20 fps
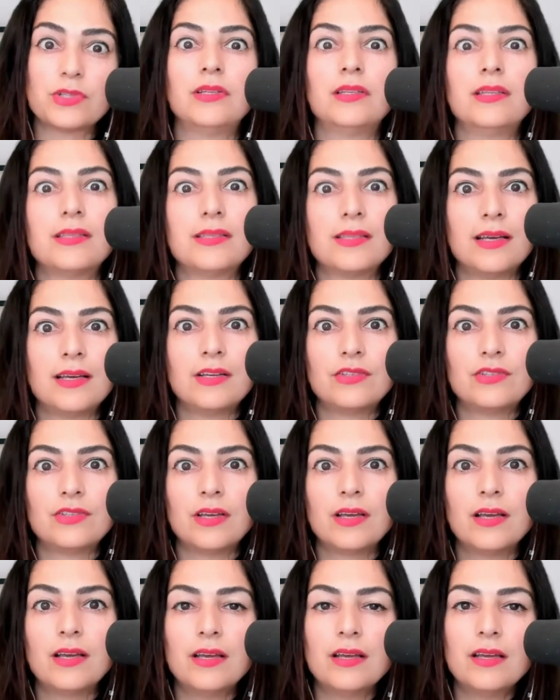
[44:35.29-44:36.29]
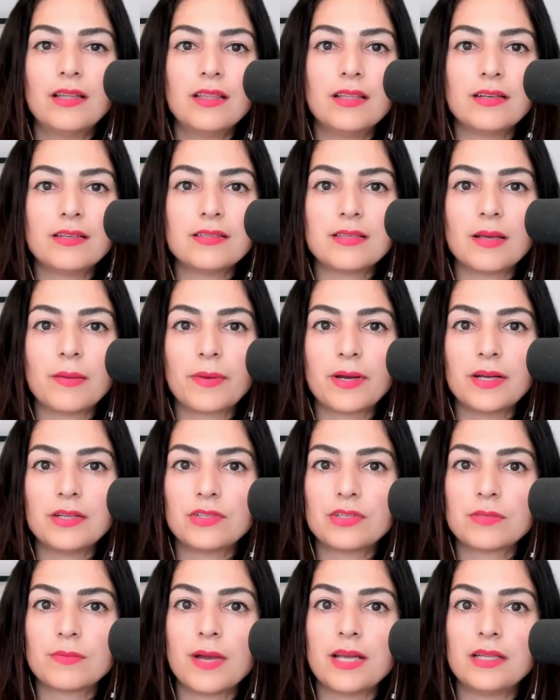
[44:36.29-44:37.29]
in this age their
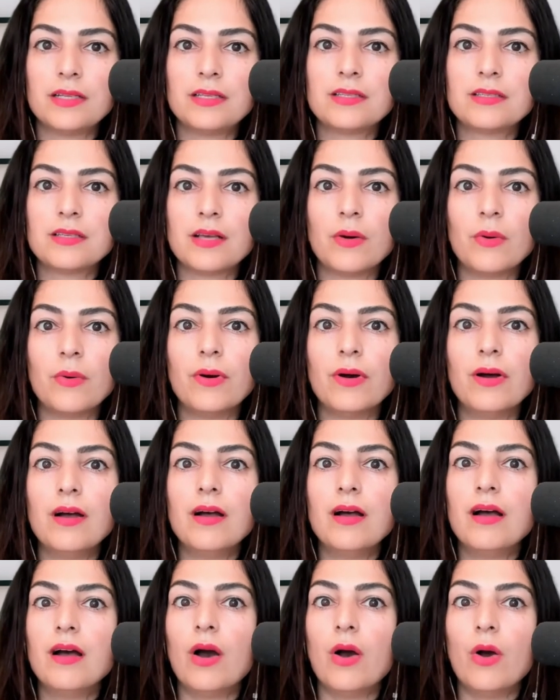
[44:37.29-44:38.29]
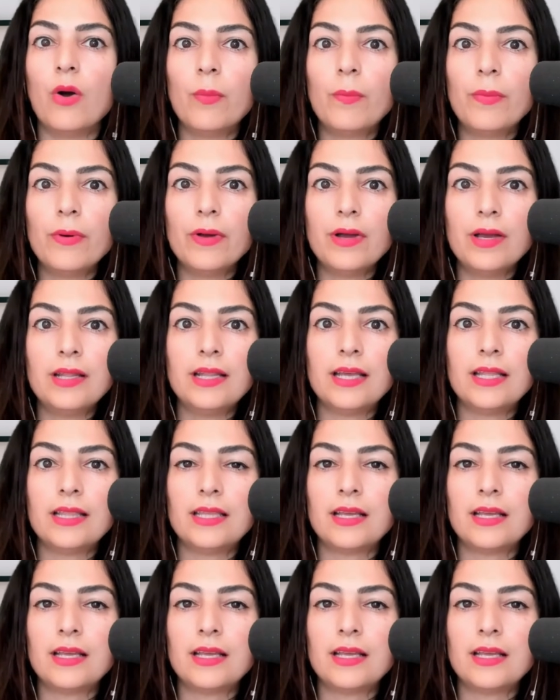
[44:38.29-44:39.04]
subconscious mind is so open i yes.